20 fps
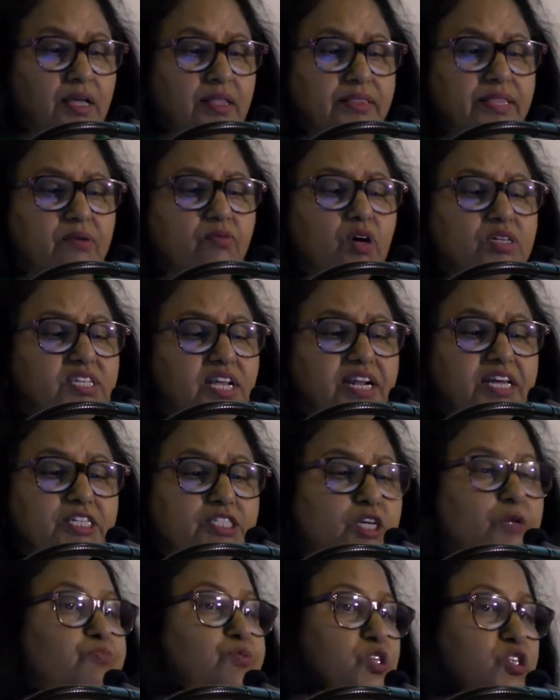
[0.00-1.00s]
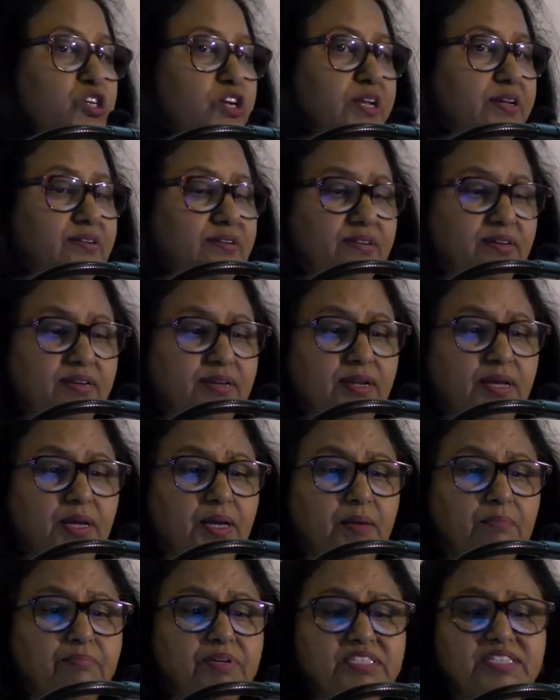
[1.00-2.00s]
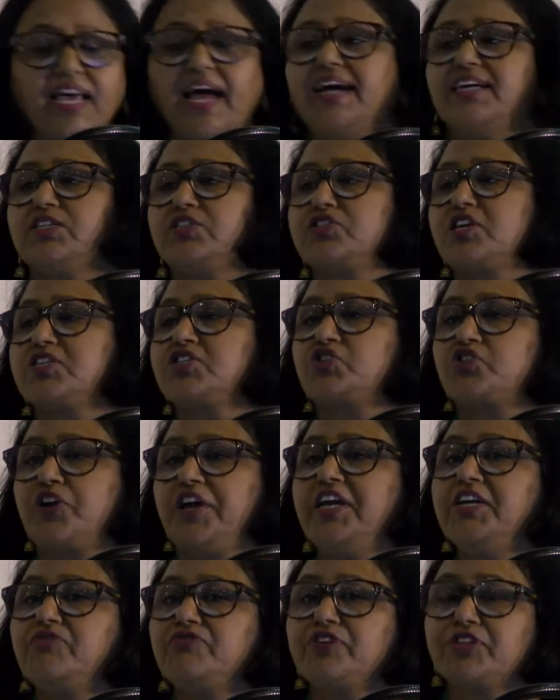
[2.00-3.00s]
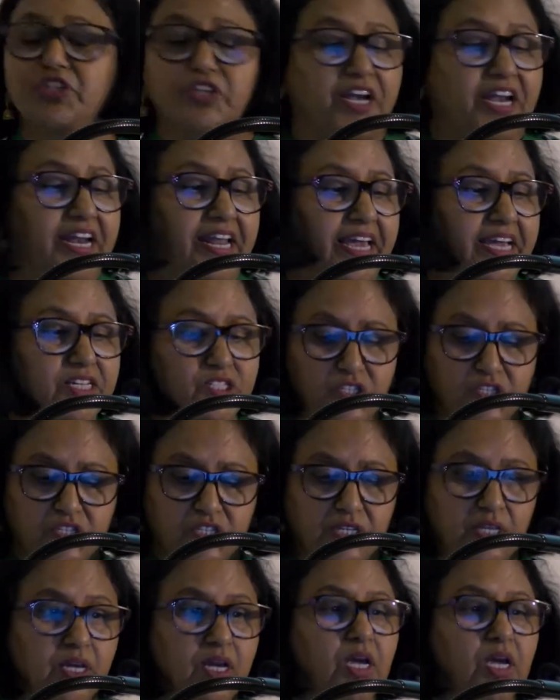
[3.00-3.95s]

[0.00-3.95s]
There was an Egyptian besides the street for three days,